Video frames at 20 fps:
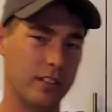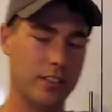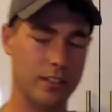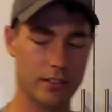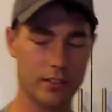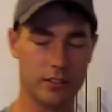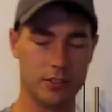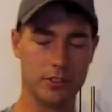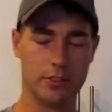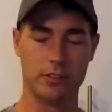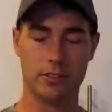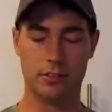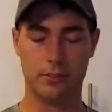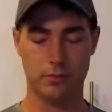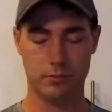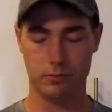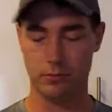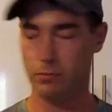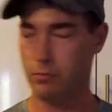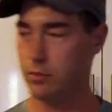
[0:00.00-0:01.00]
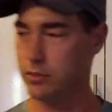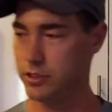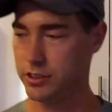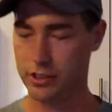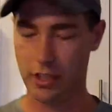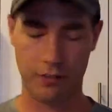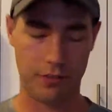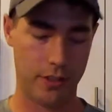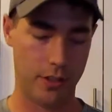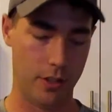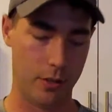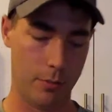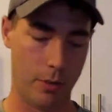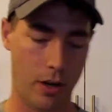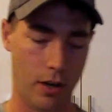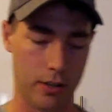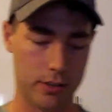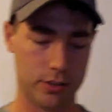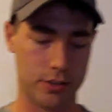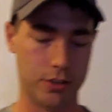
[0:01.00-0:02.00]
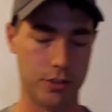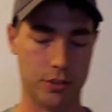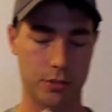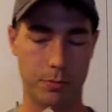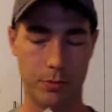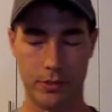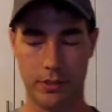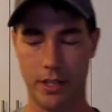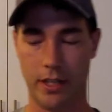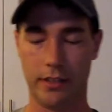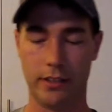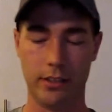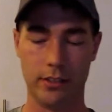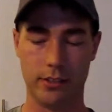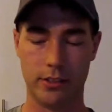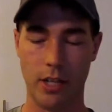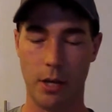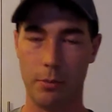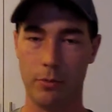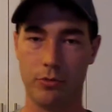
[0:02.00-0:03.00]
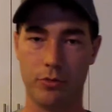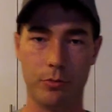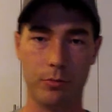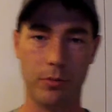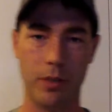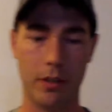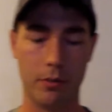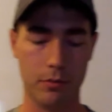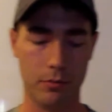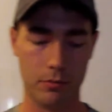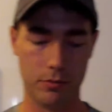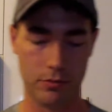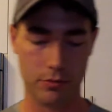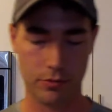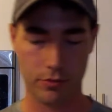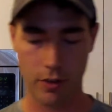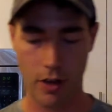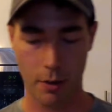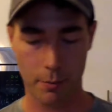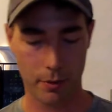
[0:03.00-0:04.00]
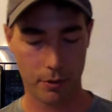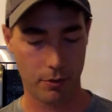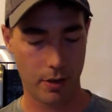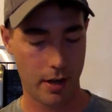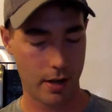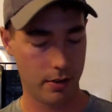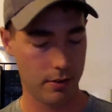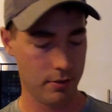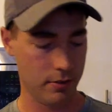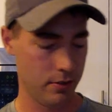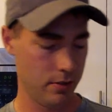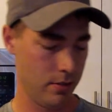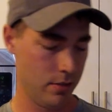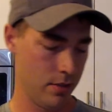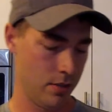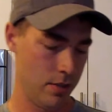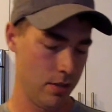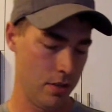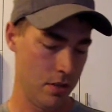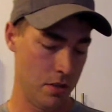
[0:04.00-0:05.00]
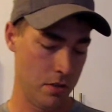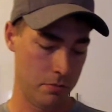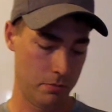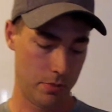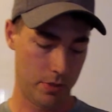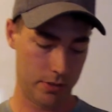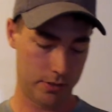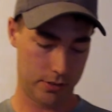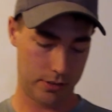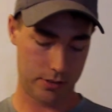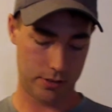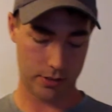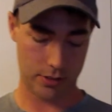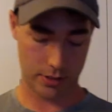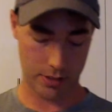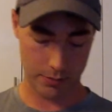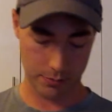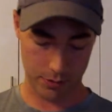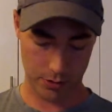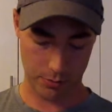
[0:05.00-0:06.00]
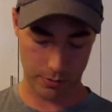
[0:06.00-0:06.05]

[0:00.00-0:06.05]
deal, just stuffed in the box just to protect it, stop it from like flopping around. But it seems to